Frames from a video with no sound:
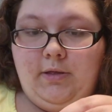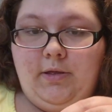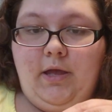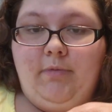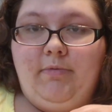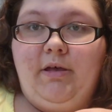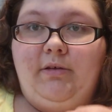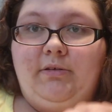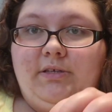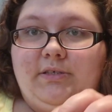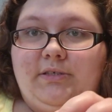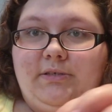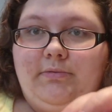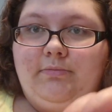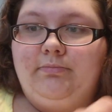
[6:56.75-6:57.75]
about
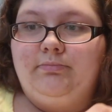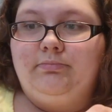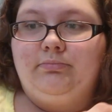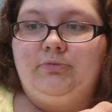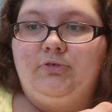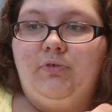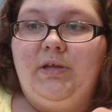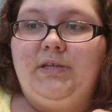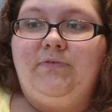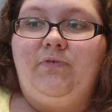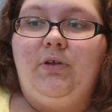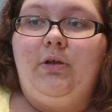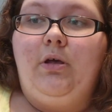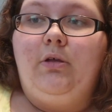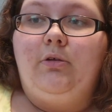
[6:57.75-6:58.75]
just
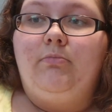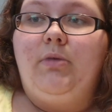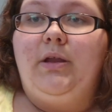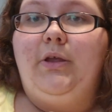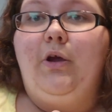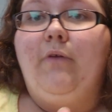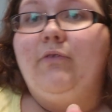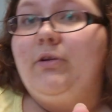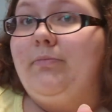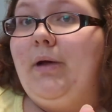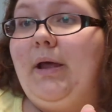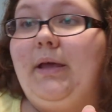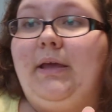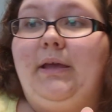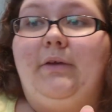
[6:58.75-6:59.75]
transferring all her money over to
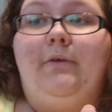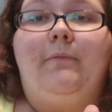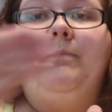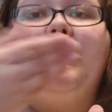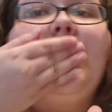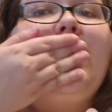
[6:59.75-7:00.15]
my account.